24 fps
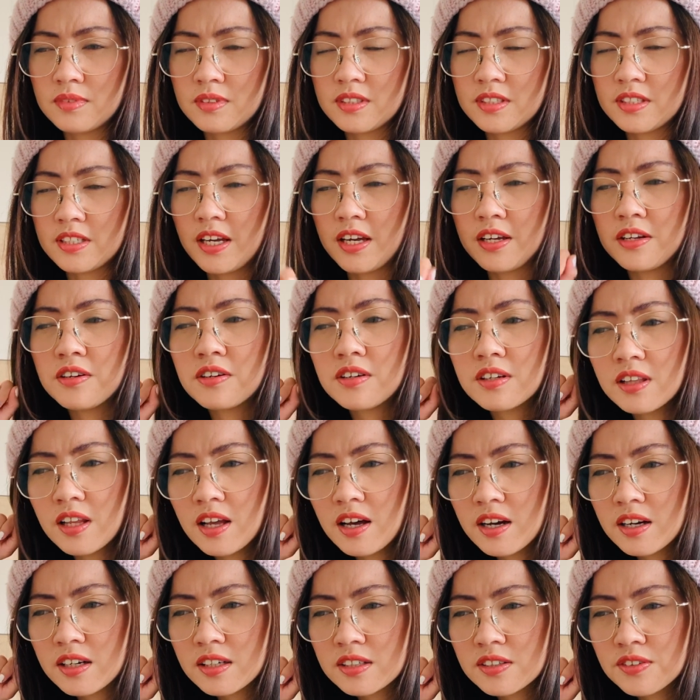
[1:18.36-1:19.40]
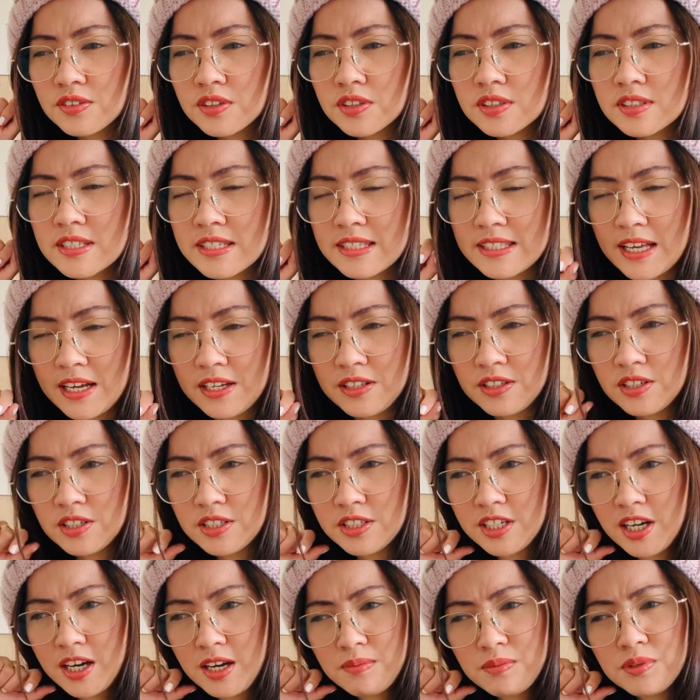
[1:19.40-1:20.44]
10 o'clock standard
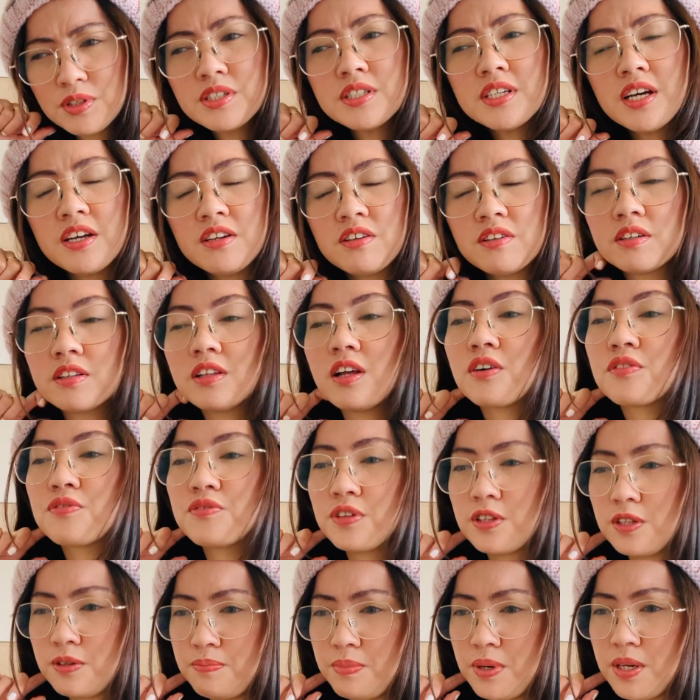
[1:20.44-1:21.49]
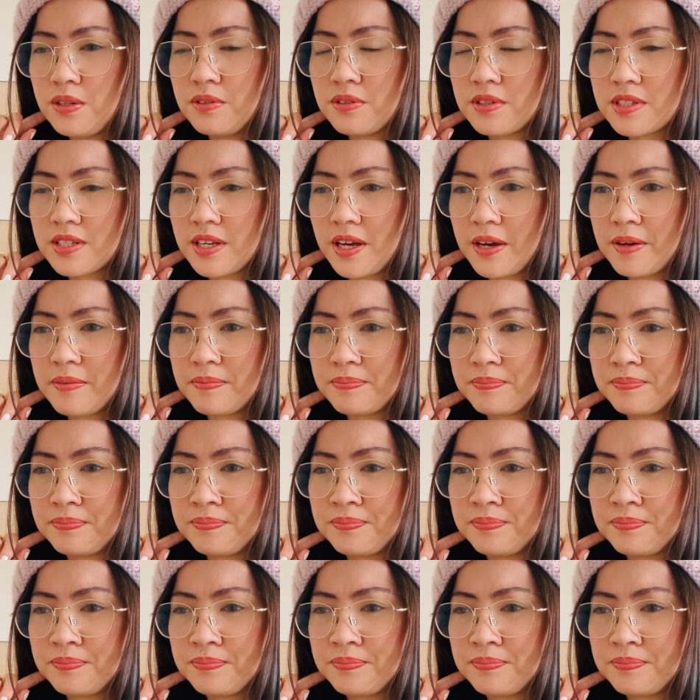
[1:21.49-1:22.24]
time or 10 o'clock Filipino time?